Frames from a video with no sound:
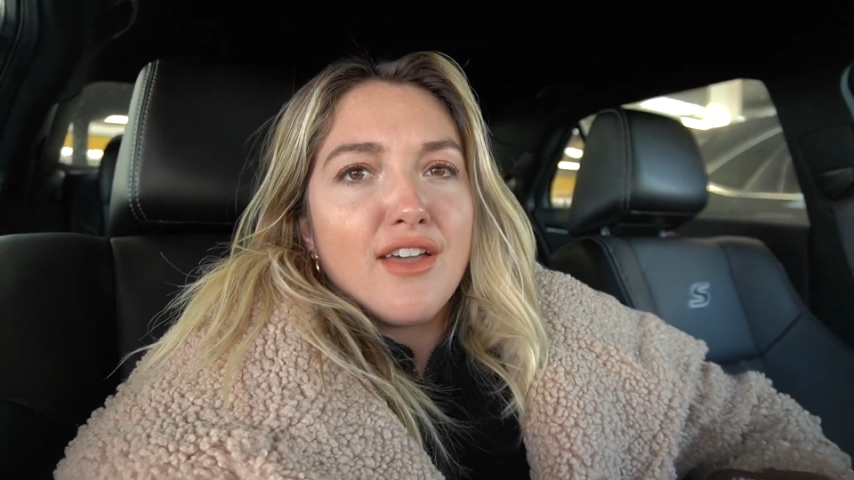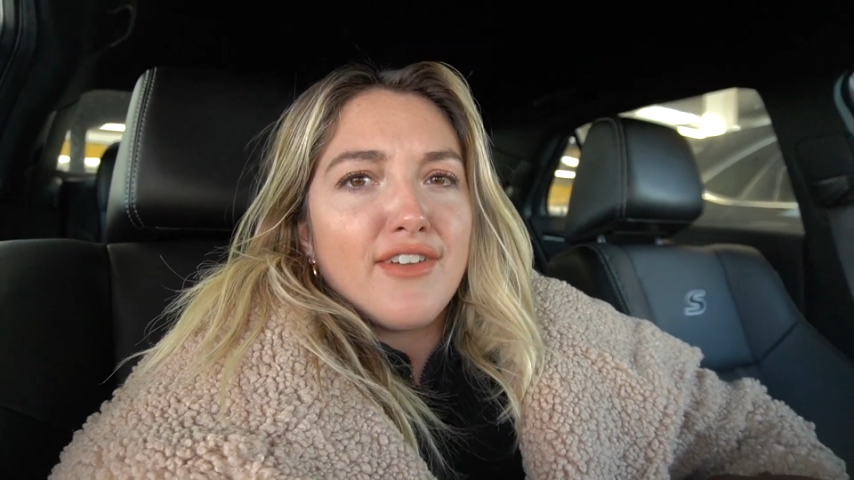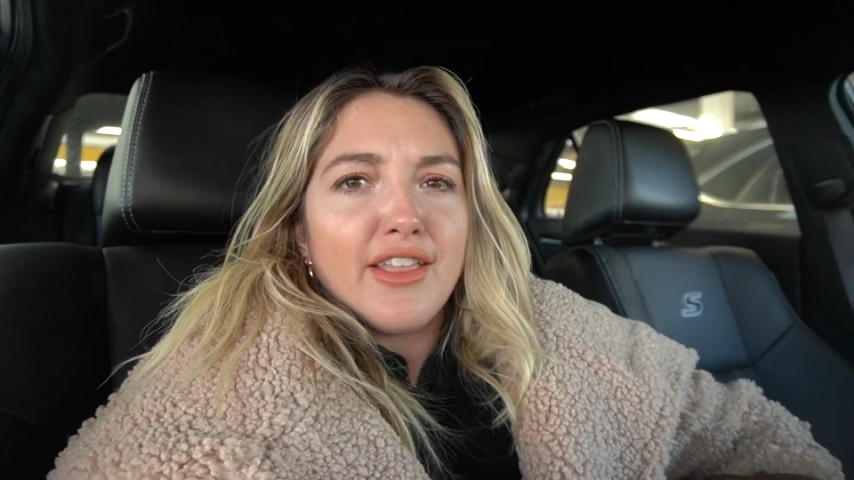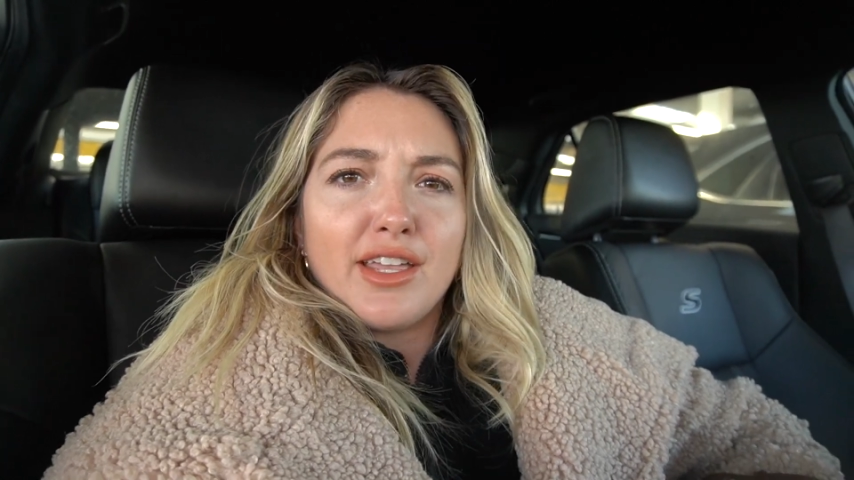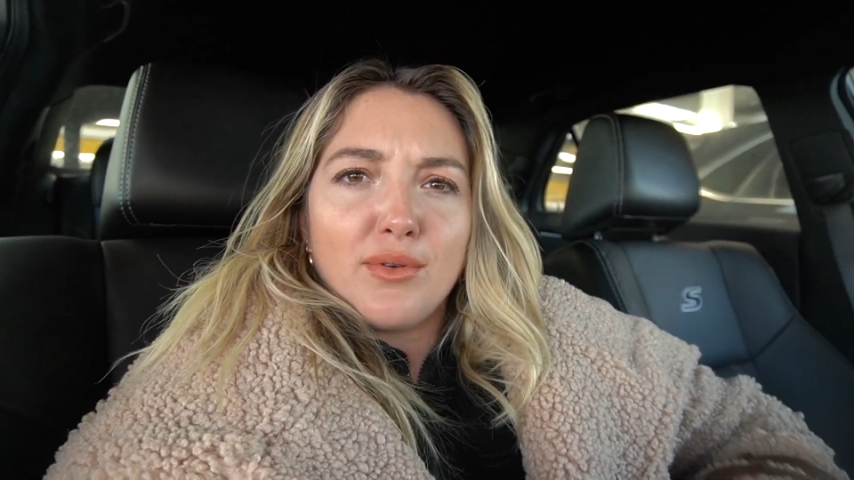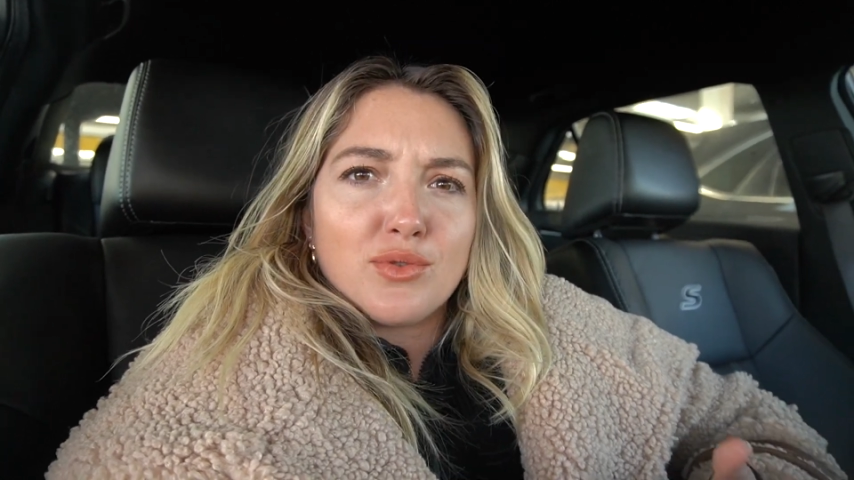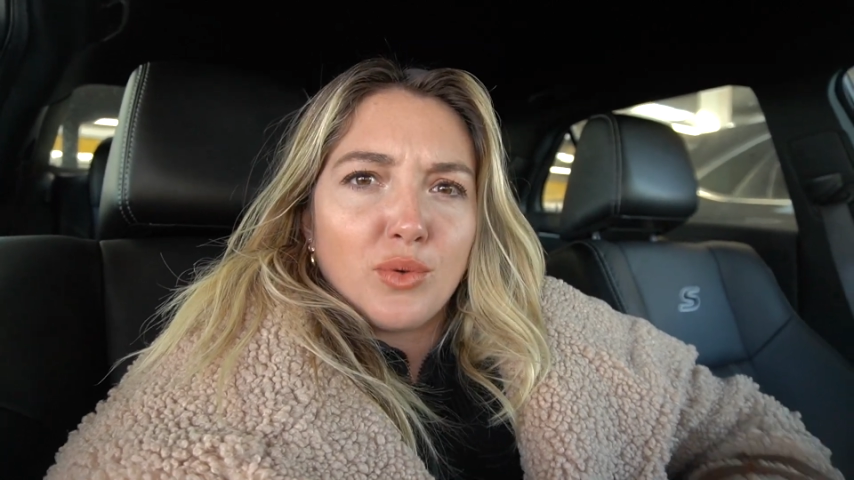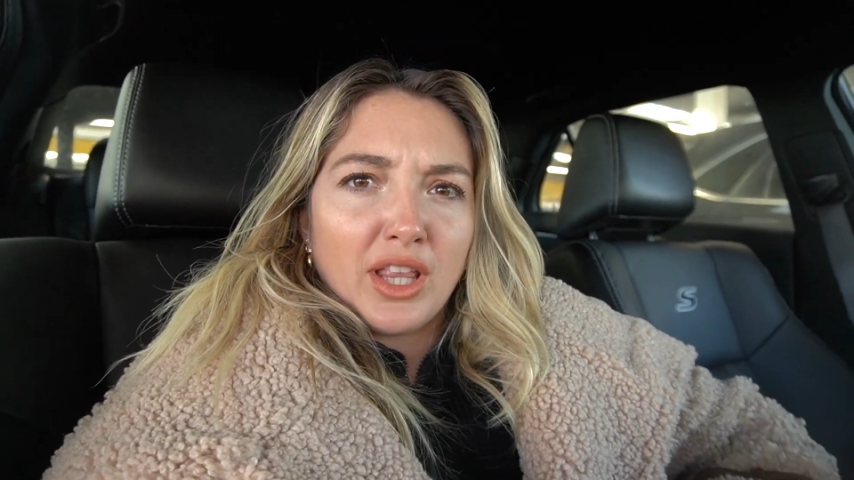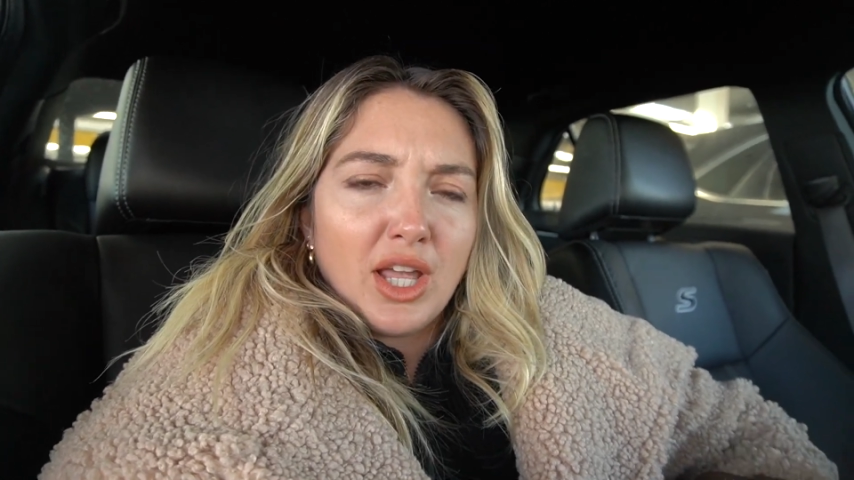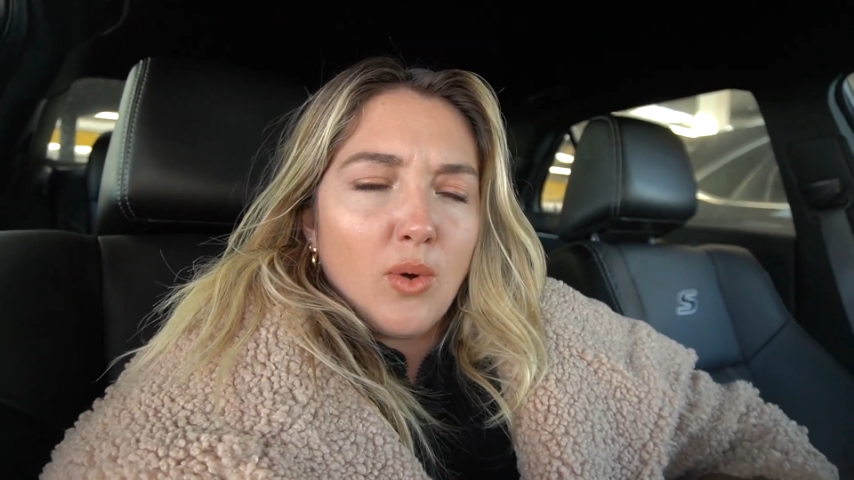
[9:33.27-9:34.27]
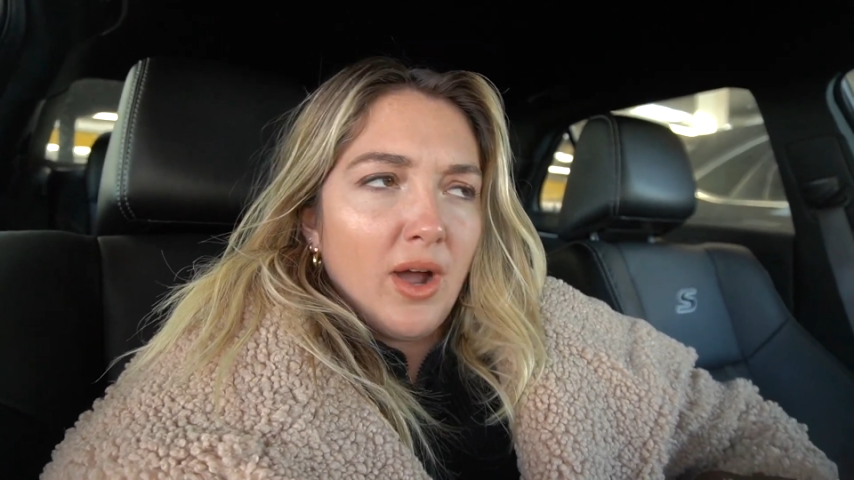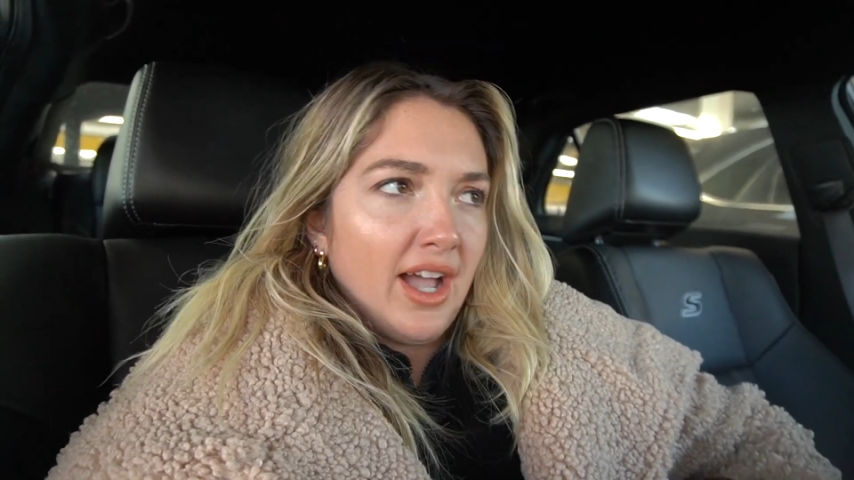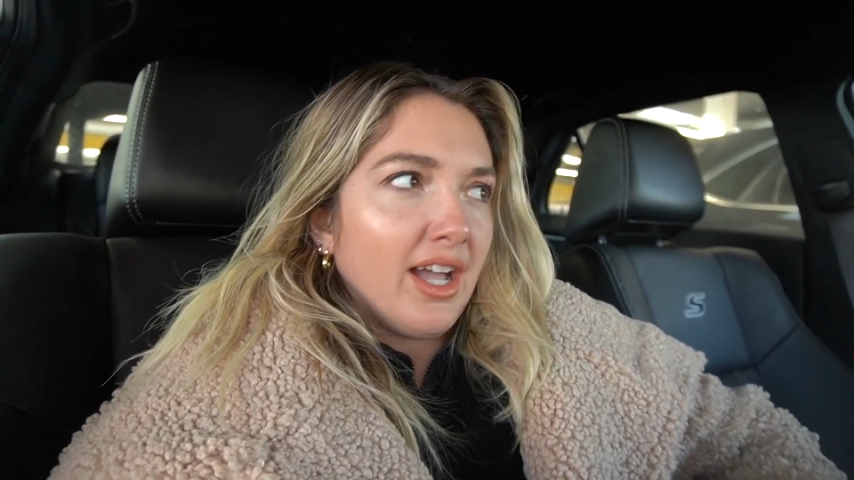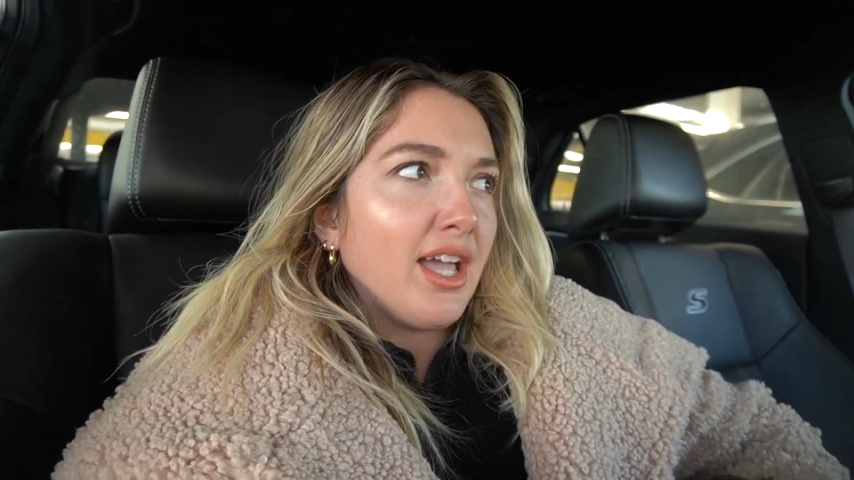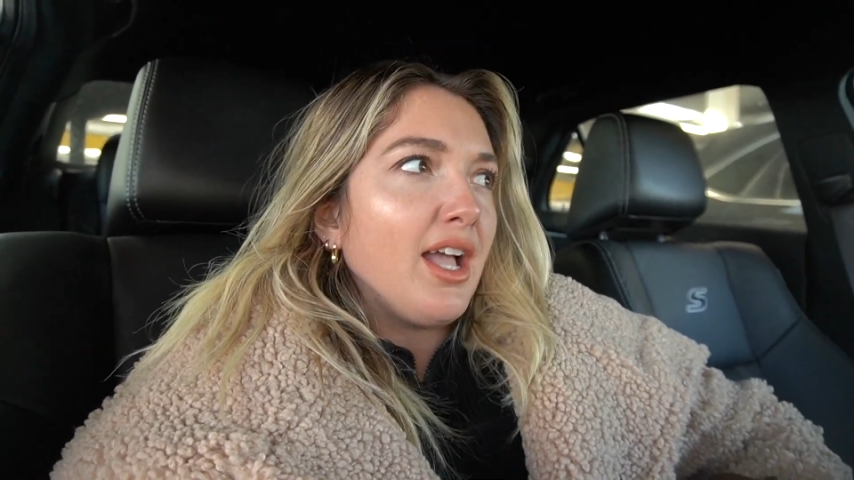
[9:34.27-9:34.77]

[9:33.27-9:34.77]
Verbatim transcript: Felt like it was really quick.